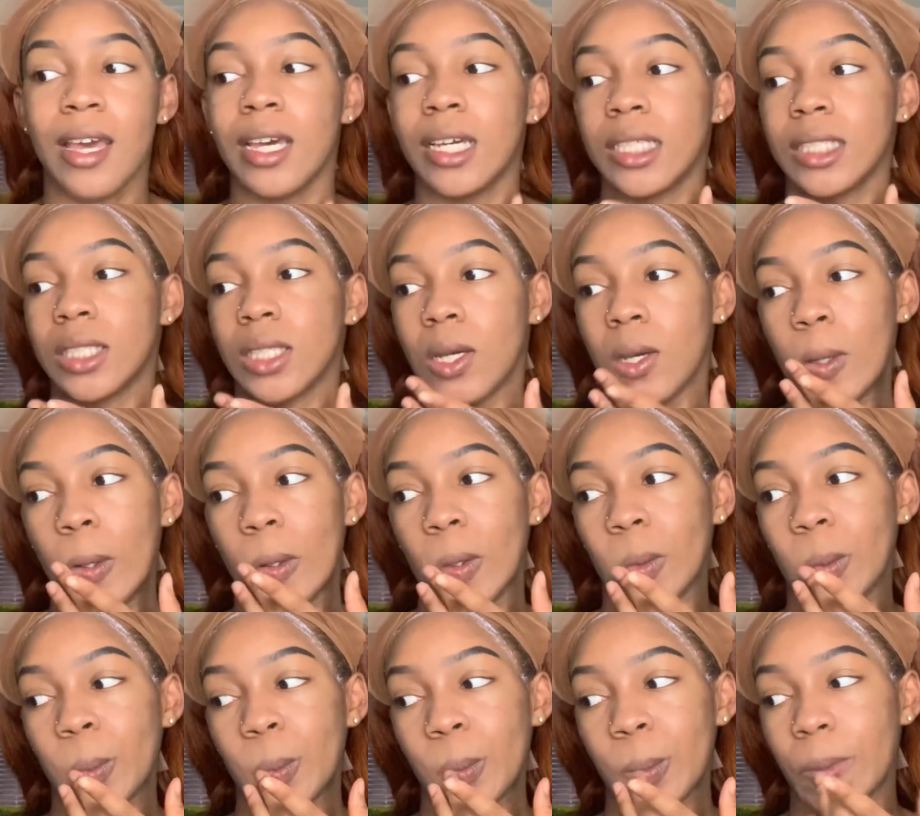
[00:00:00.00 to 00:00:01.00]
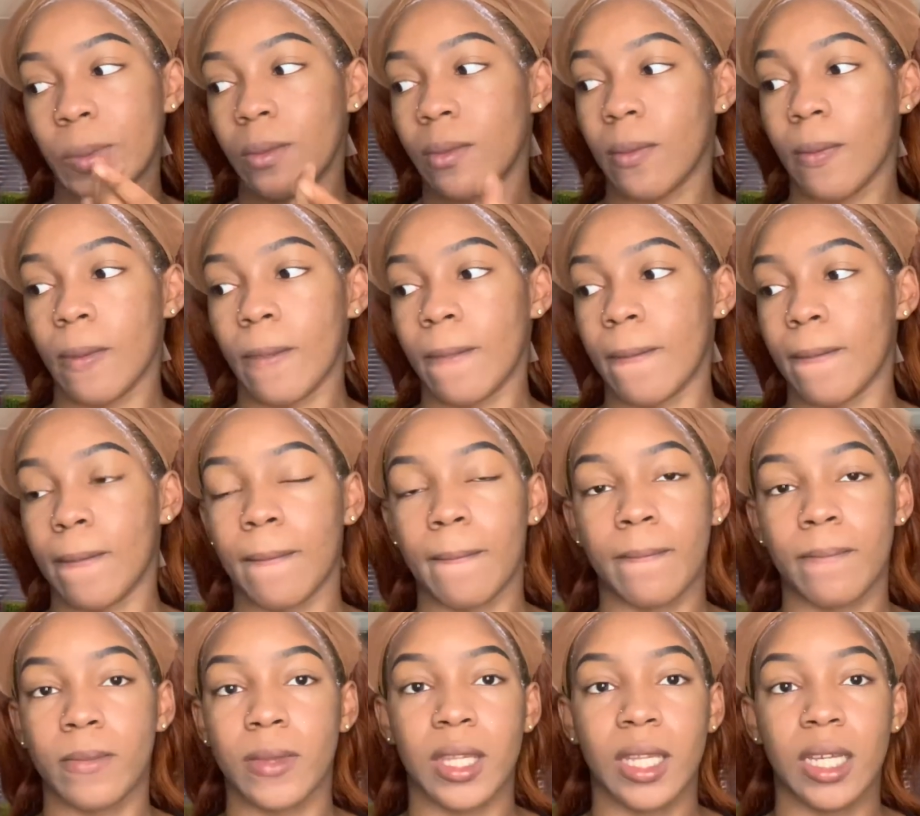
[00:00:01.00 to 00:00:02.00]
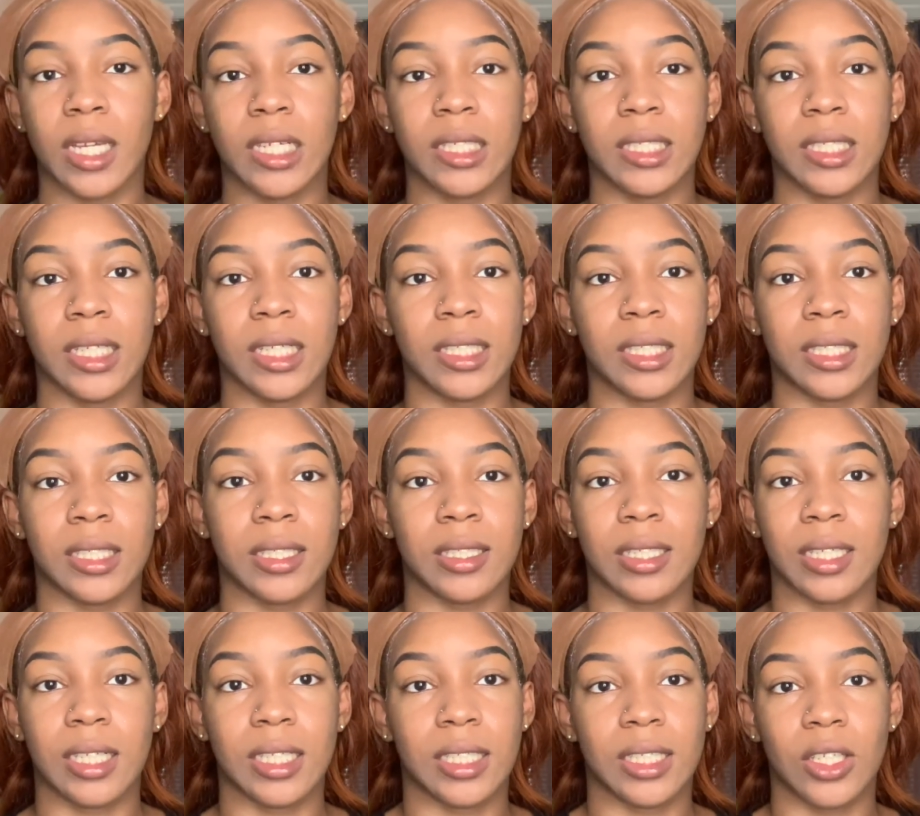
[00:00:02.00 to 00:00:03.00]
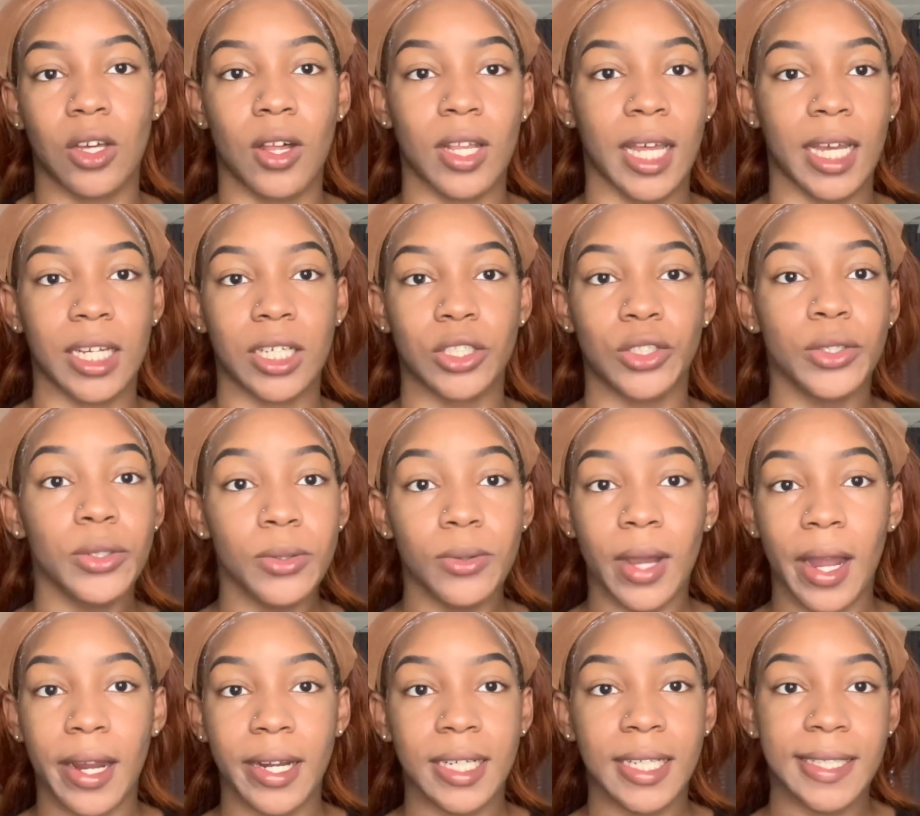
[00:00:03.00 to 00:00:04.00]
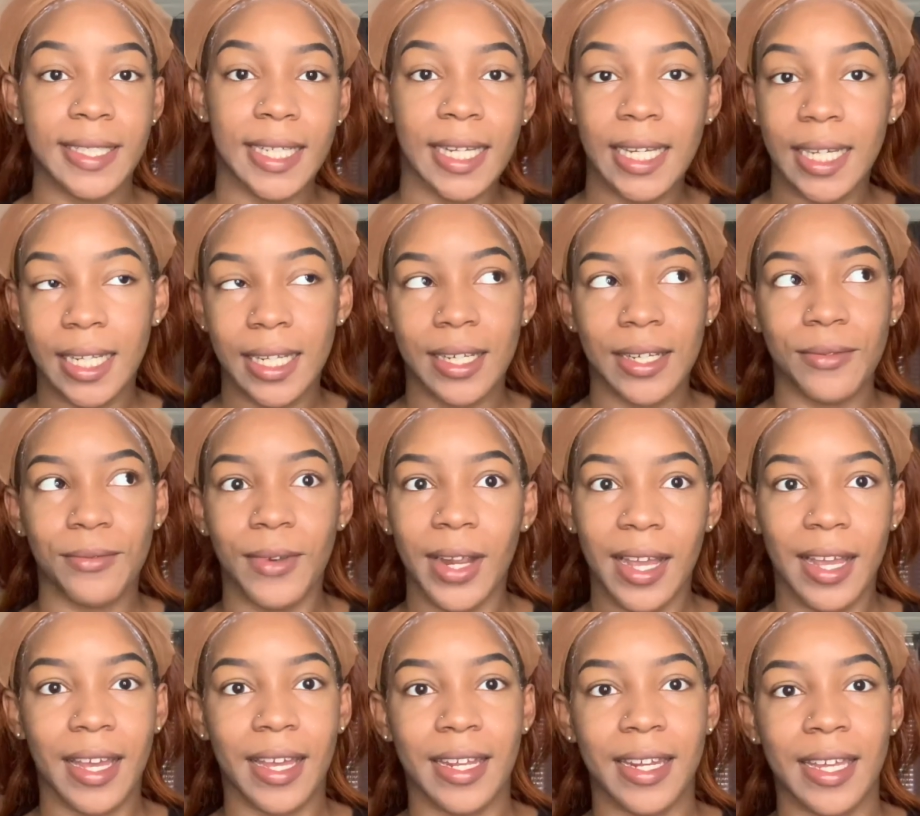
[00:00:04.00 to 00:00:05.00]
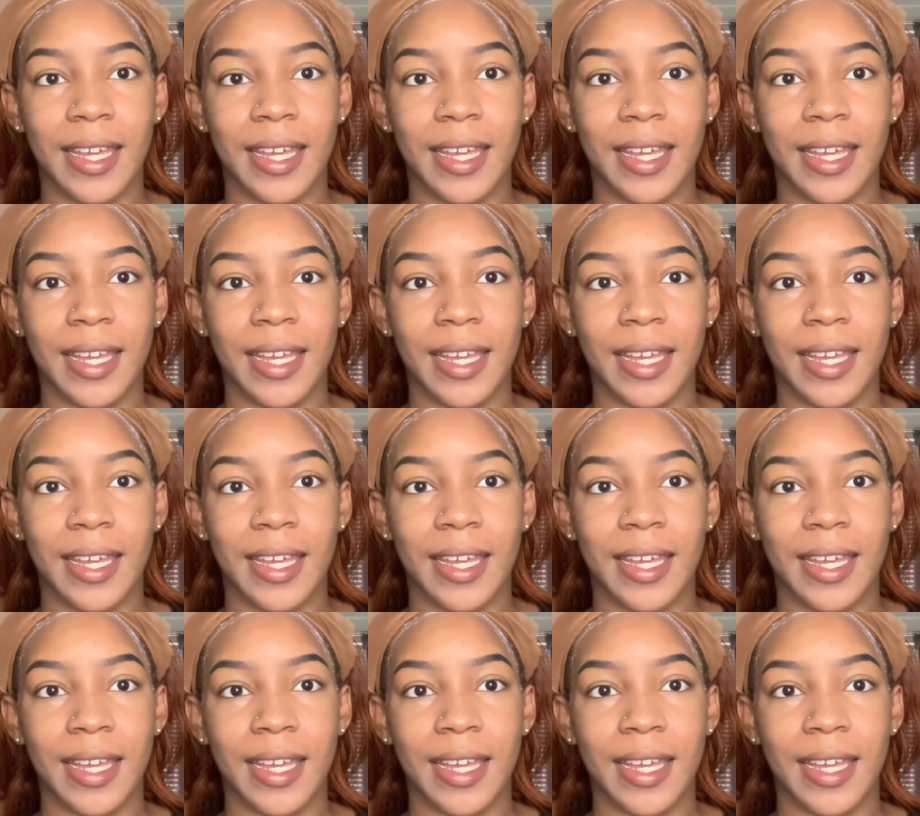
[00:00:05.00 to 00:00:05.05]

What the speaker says: So it's all I could do. I already did red,